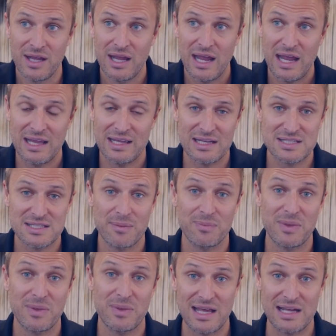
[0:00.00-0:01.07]
and get
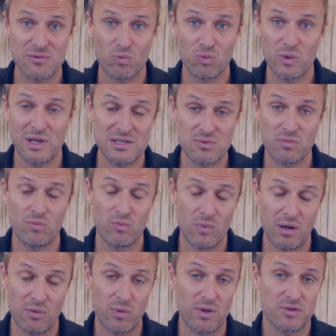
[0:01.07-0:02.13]
something that is
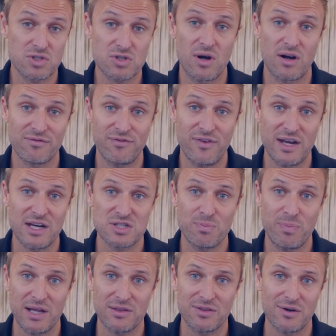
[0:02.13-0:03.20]
a real strong finish,
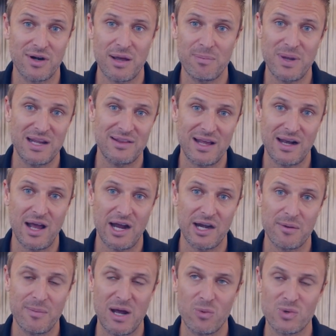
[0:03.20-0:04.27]
but they're not paying that higher
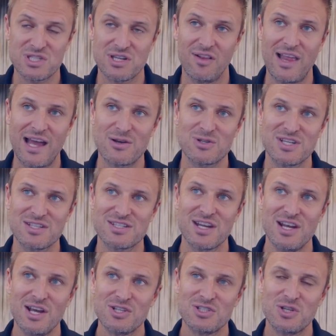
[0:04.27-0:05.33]
amount, which allows us
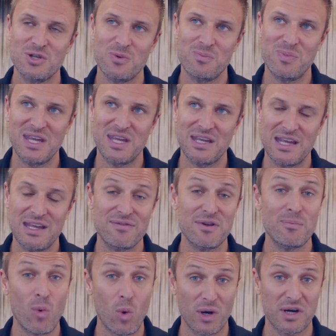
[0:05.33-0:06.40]
to be even
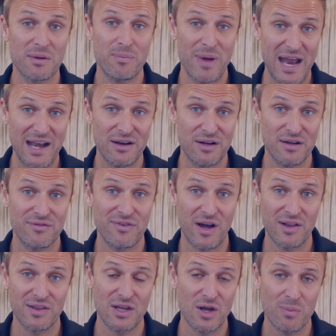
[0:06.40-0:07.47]
more competitive
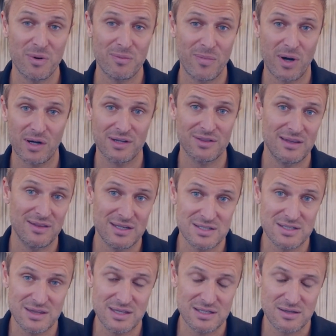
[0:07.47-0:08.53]
on the open market than
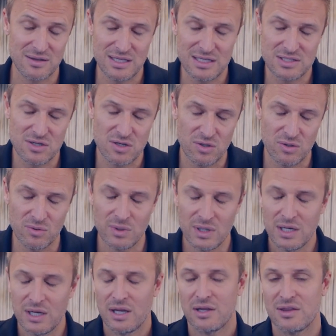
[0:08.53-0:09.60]
this new
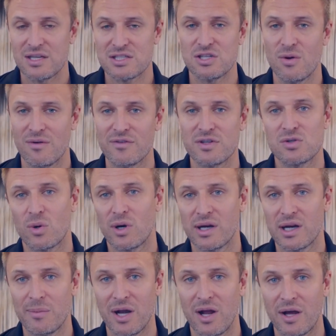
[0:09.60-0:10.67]
inventory
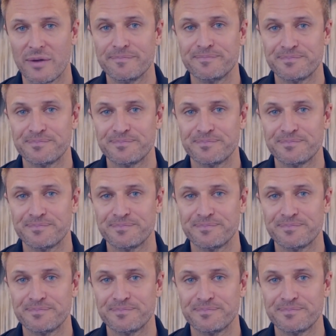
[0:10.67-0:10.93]
coming on.